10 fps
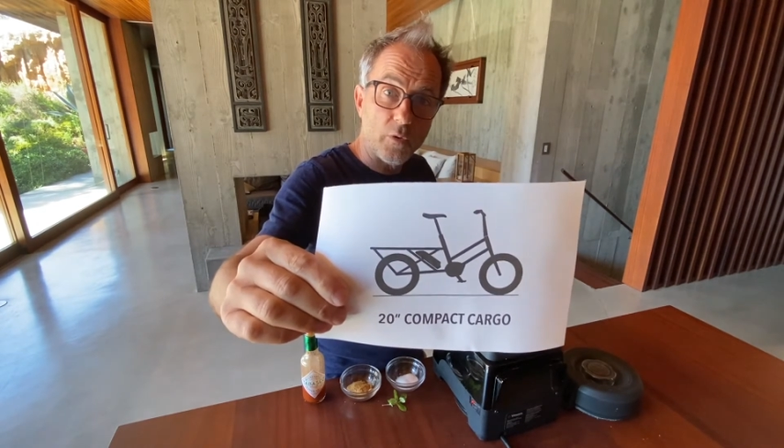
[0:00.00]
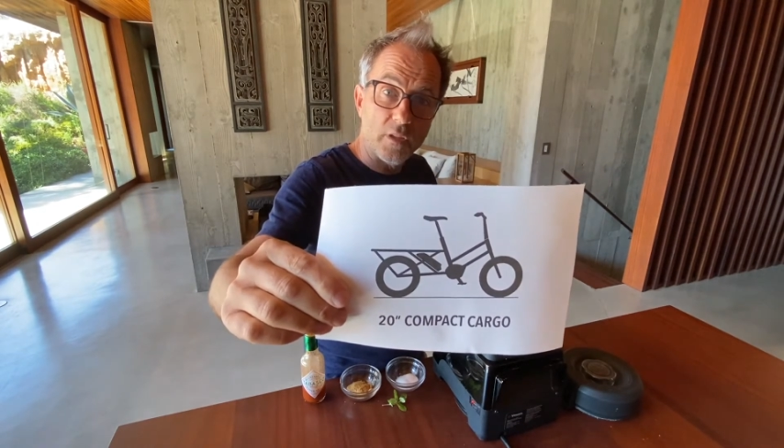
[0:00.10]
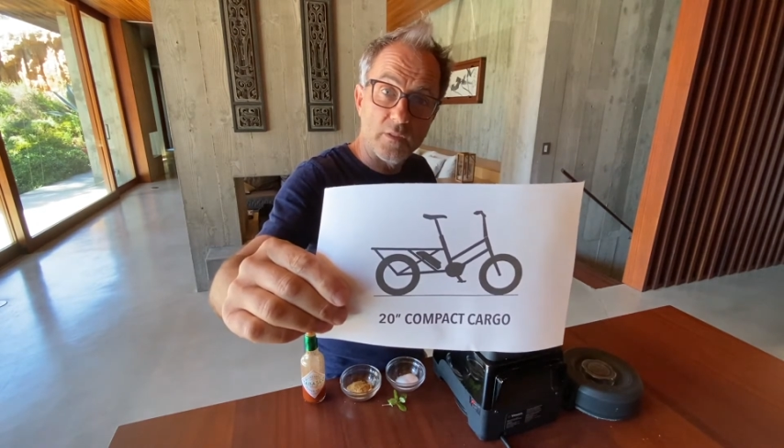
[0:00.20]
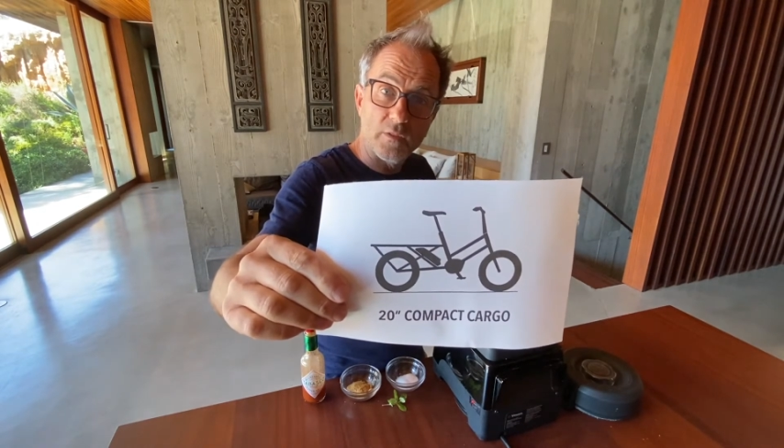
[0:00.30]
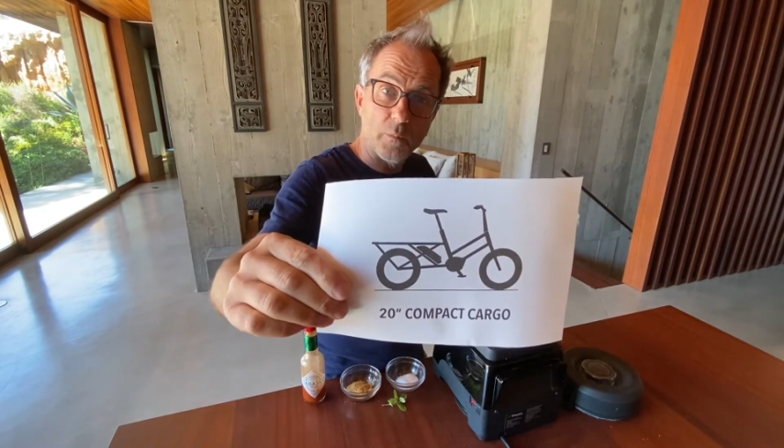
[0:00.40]

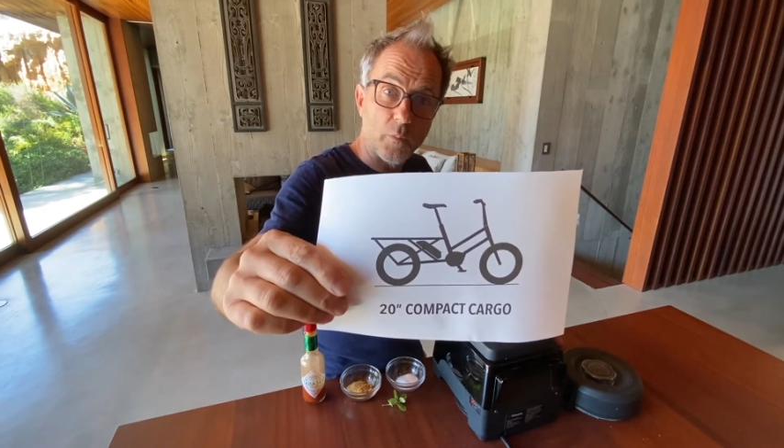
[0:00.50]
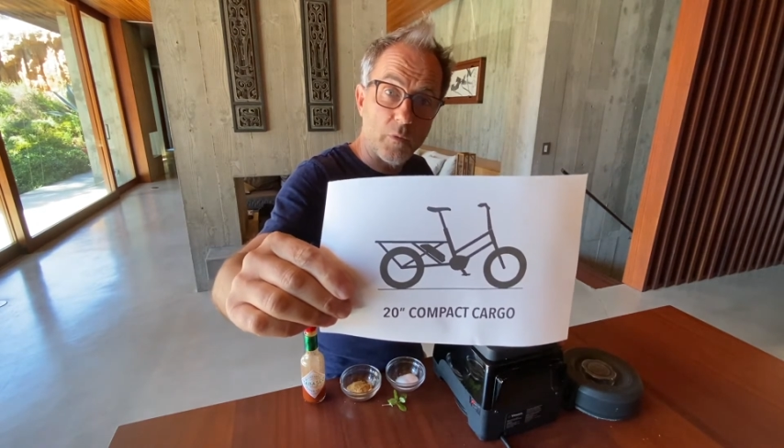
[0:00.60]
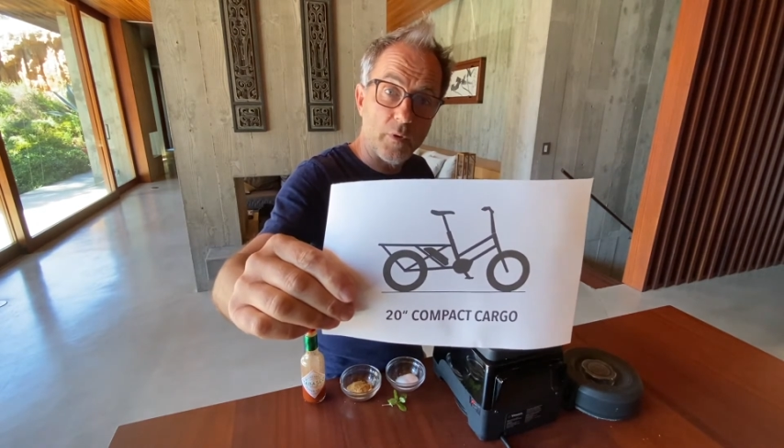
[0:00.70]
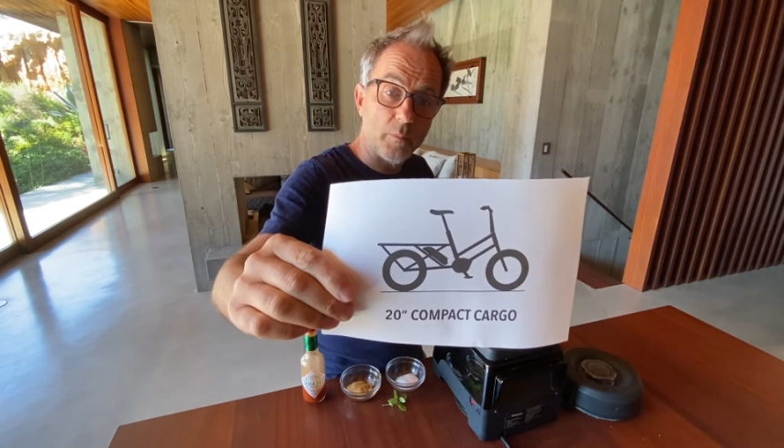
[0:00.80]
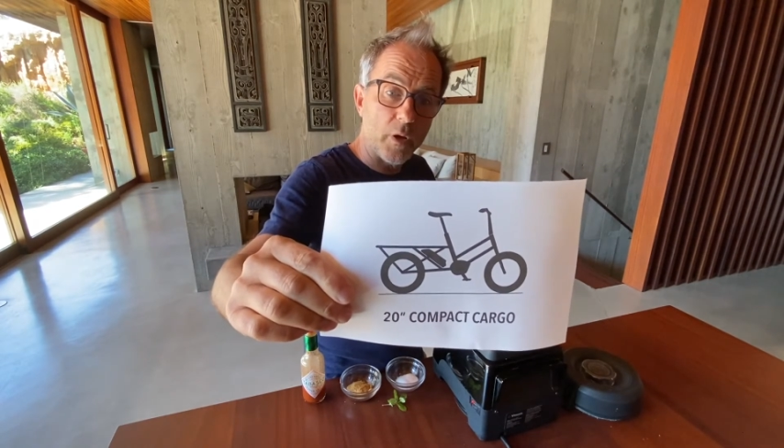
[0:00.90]
this is a
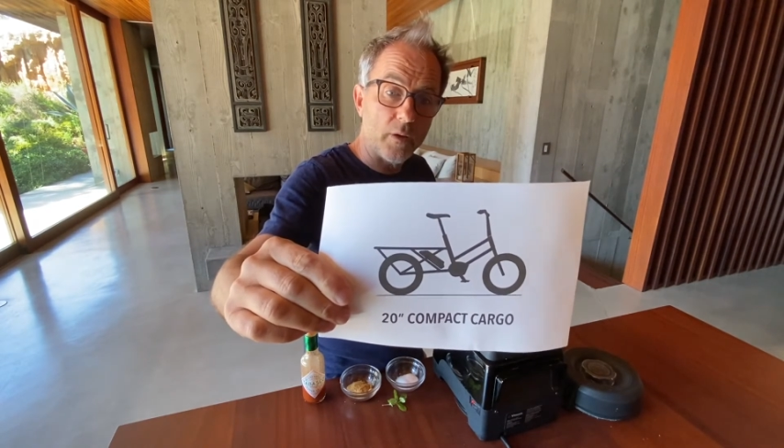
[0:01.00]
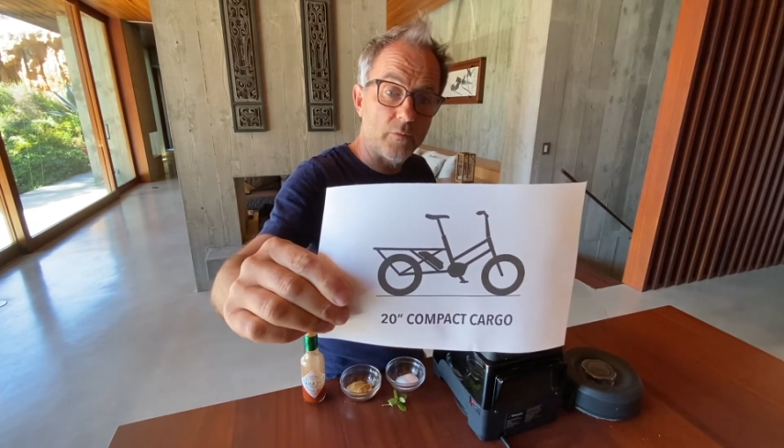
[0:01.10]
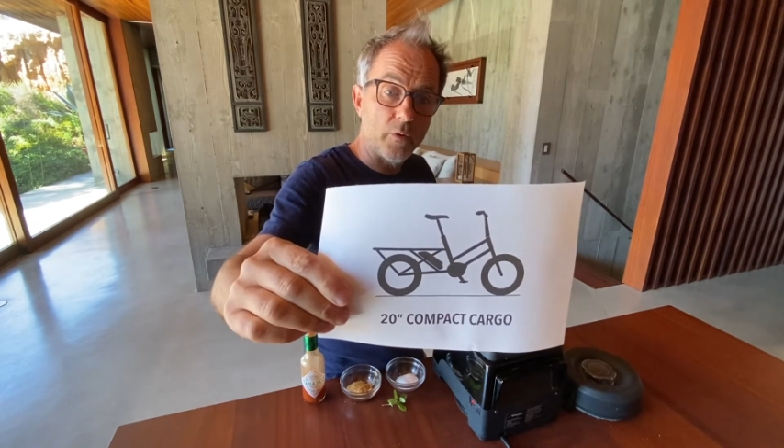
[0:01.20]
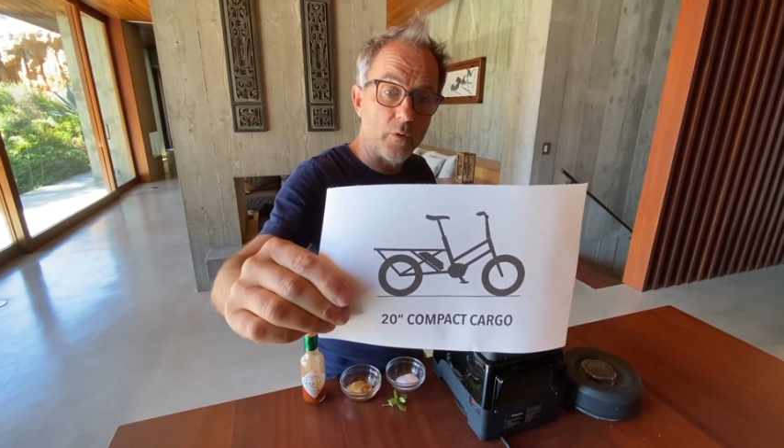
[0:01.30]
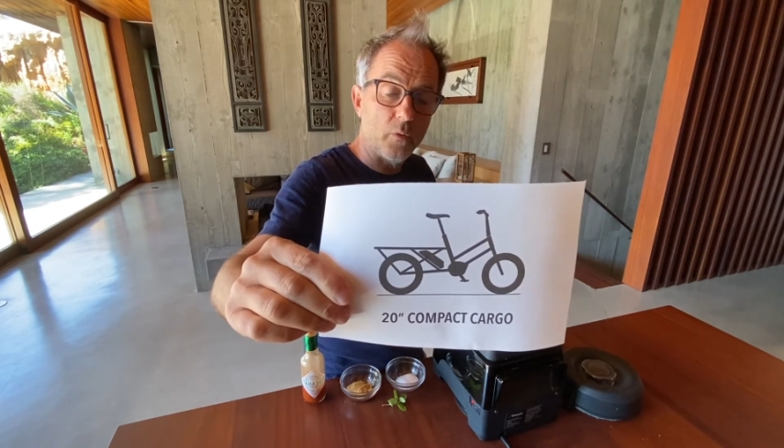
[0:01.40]
perfect bike
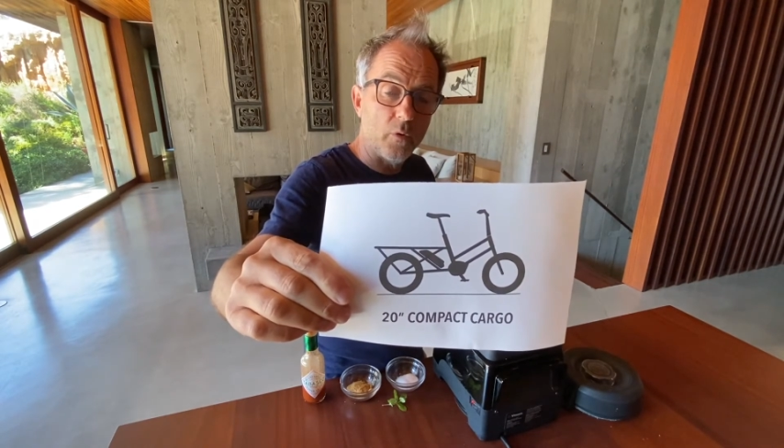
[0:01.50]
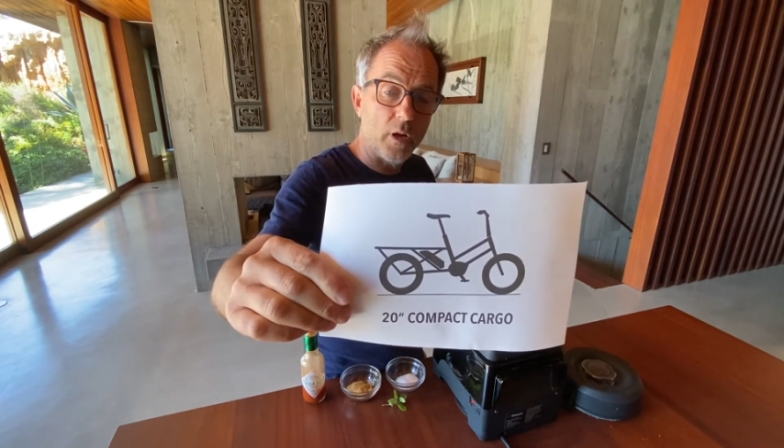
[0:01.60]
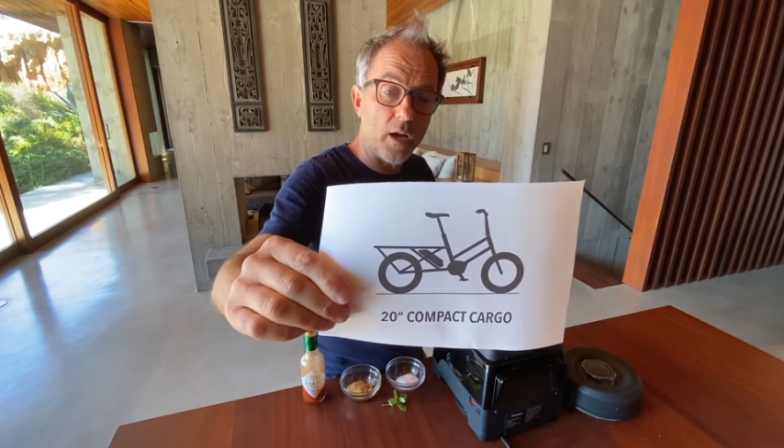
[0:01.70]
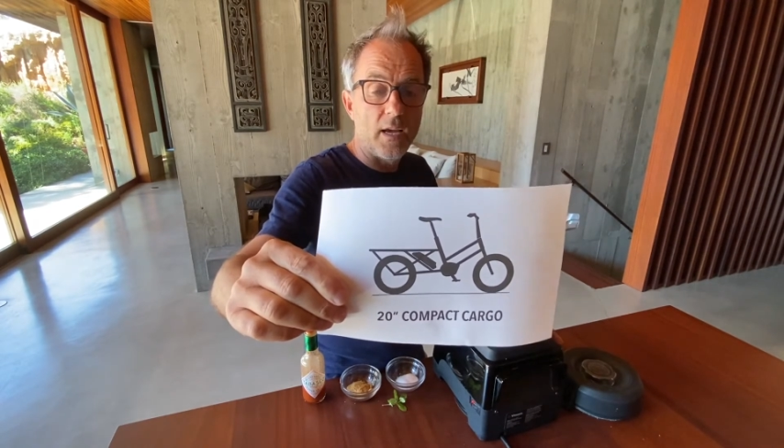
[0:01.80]
for you.